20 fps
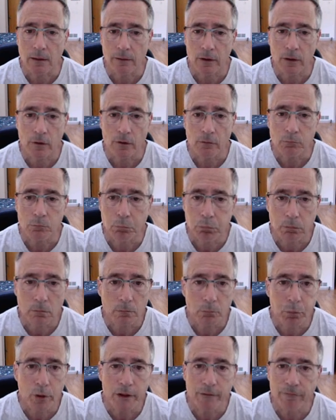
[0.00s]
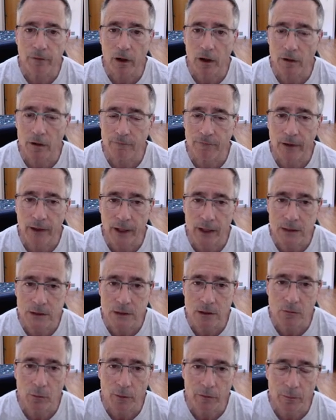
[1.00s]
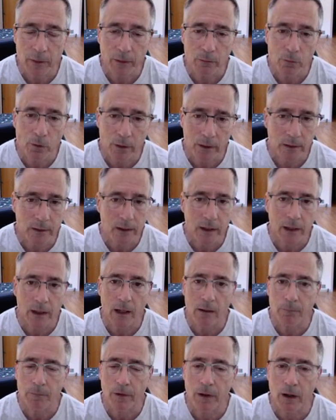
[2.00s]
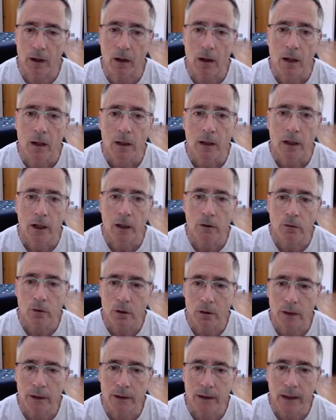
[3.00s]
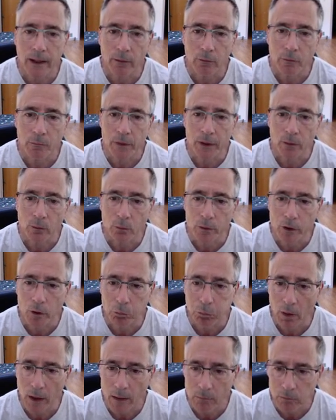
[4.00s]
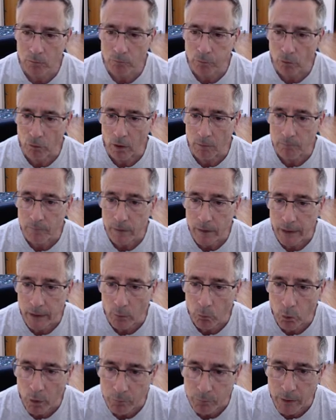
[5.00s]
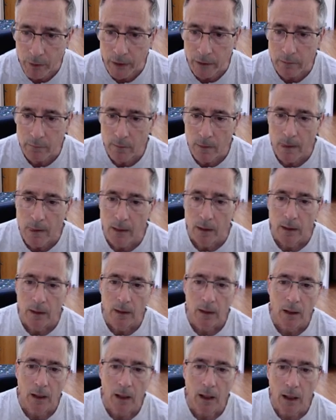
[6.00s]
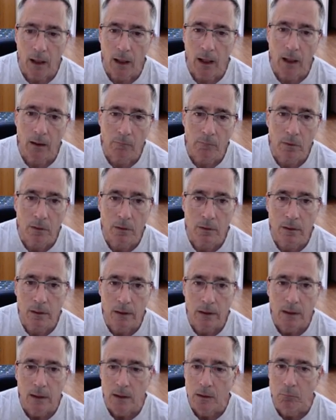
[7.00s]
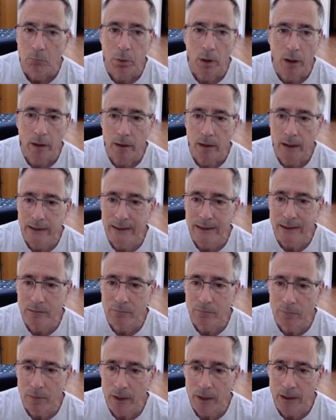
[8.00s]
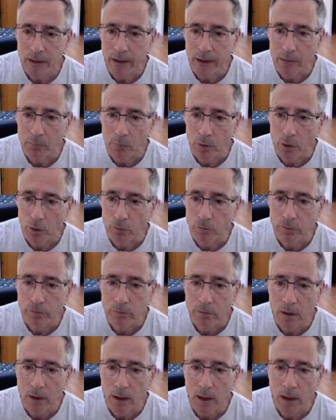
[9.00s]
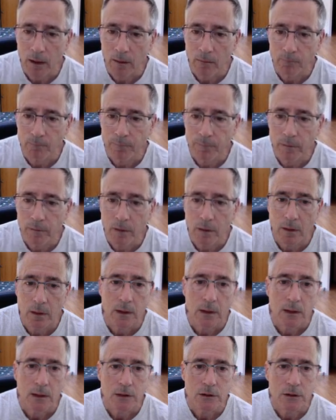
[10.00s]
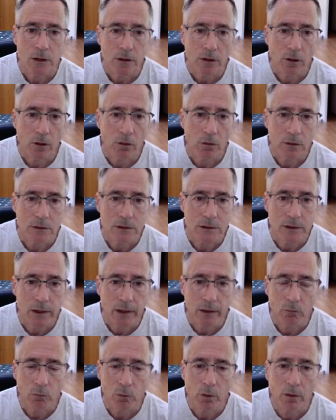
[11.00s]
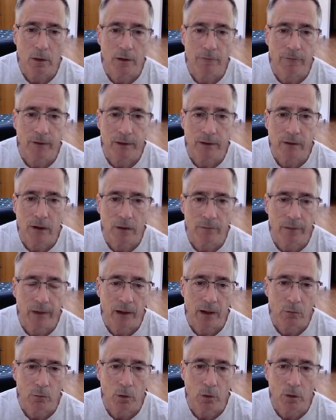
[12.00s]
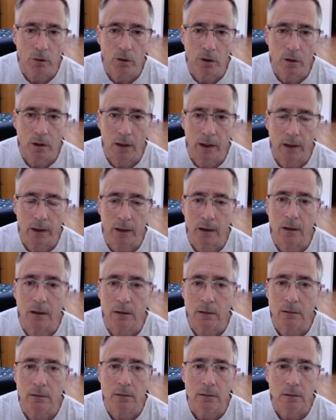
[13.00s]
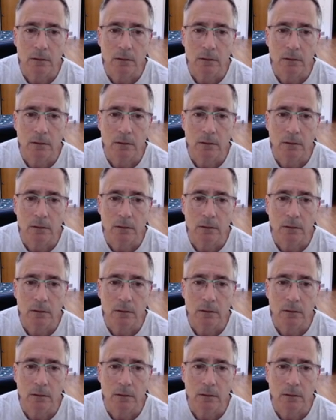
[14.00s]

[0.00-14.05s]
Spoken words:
they're pretty far advanced, and with my rook and king up there, it looked like that would be a real problem for him, and it would be. But I didn't make that move. So instead, it would, if I'd done that, it would look like,